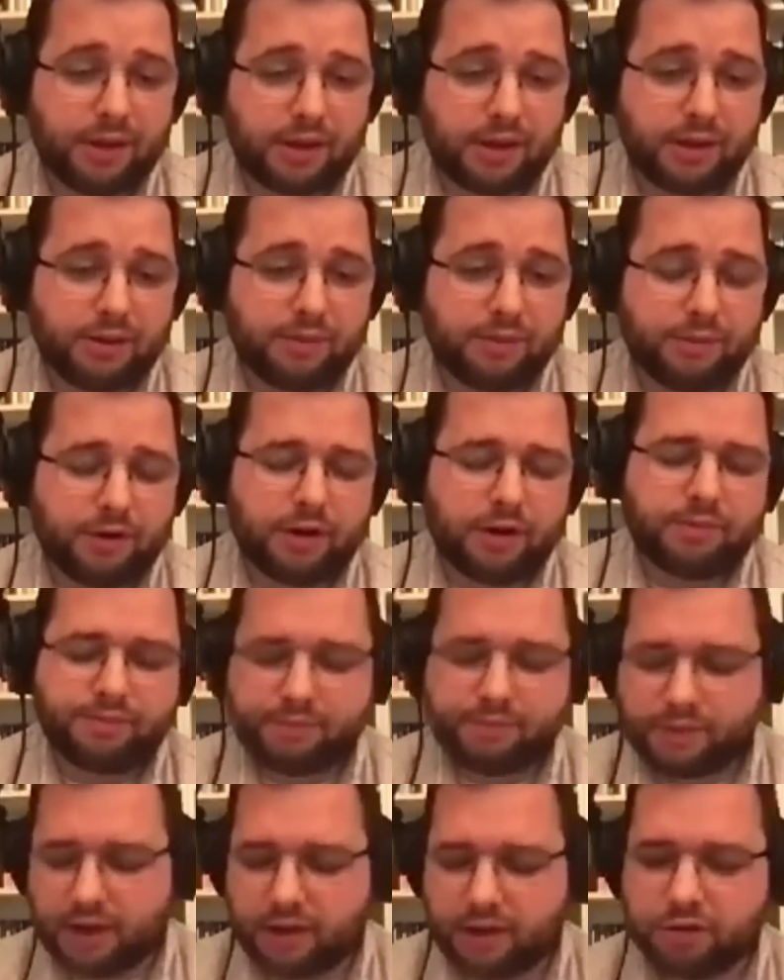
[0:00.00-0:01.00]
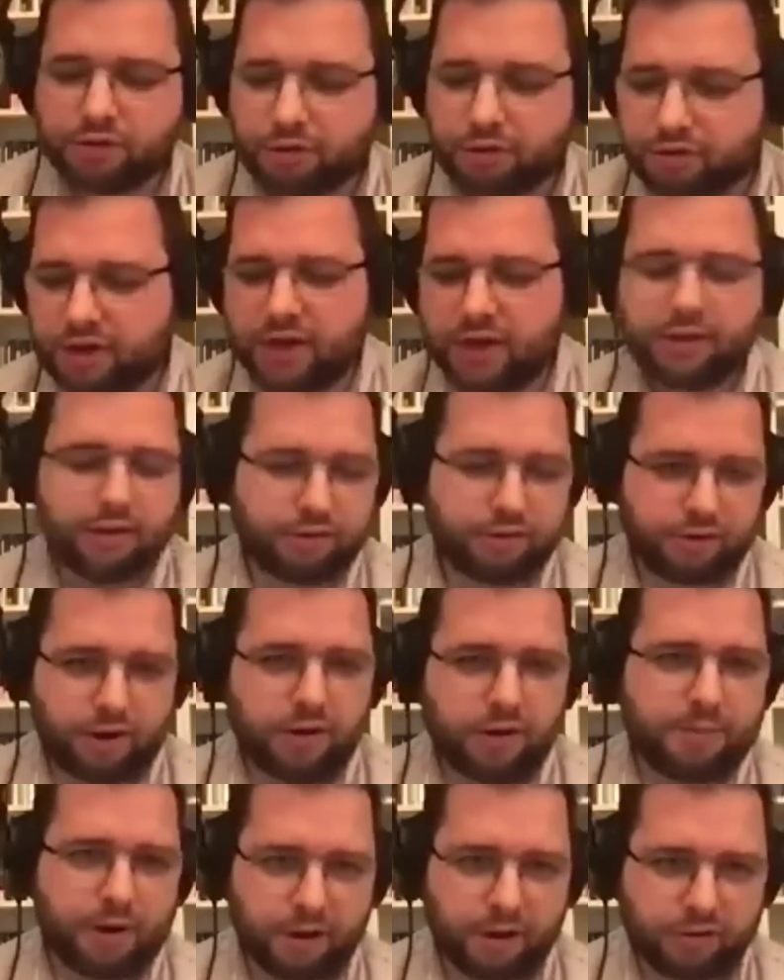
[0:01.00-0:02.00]
uh, well, others will say there's
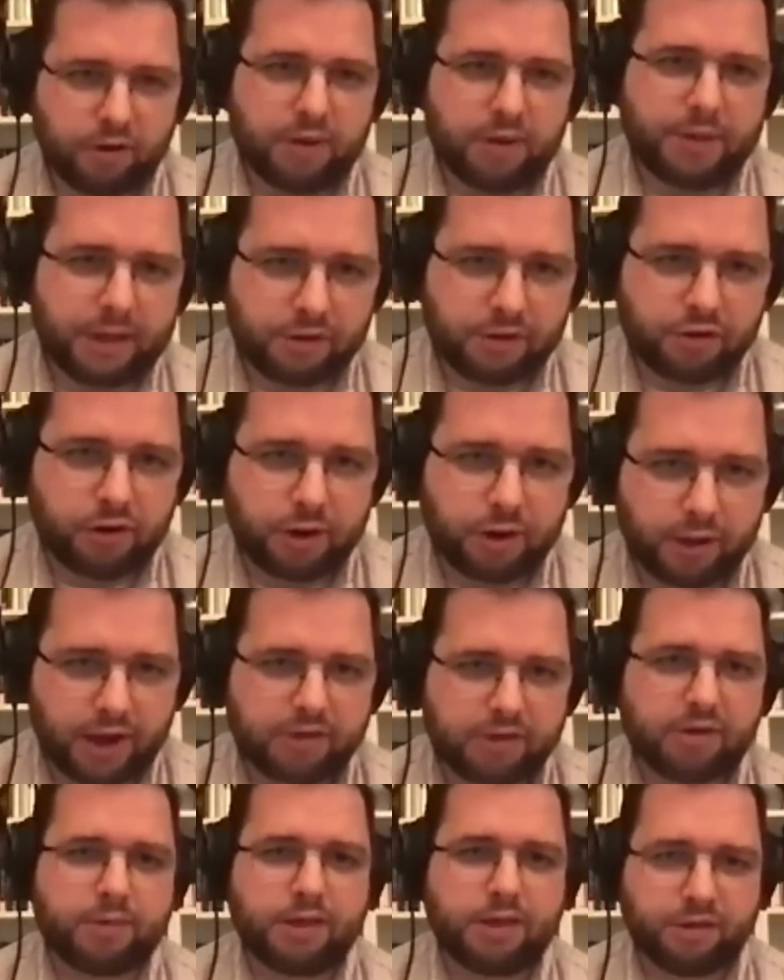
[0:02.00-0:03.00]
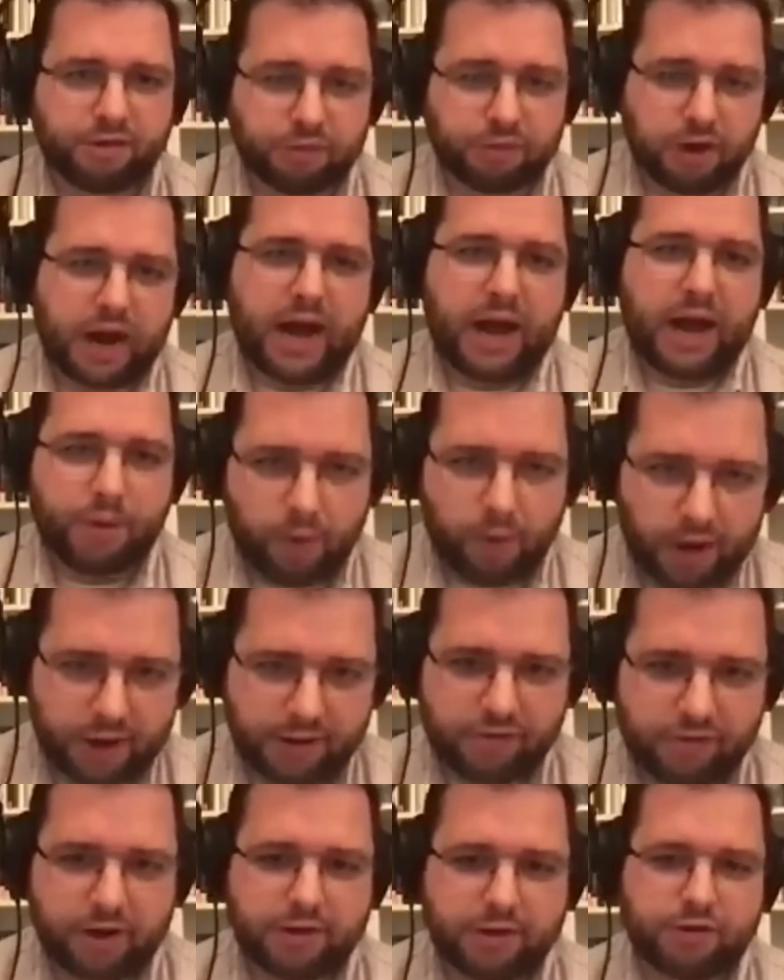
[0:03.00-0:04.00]
all parts where I'm editorializing, but this is where I
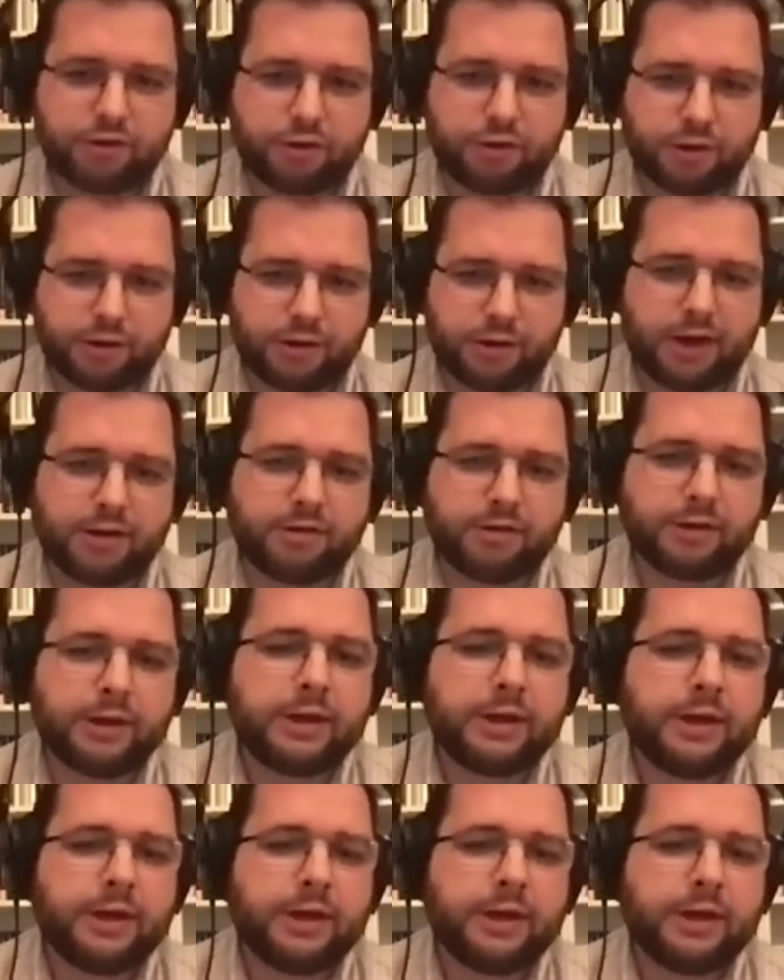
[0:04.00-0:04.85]
wanted to editorialize,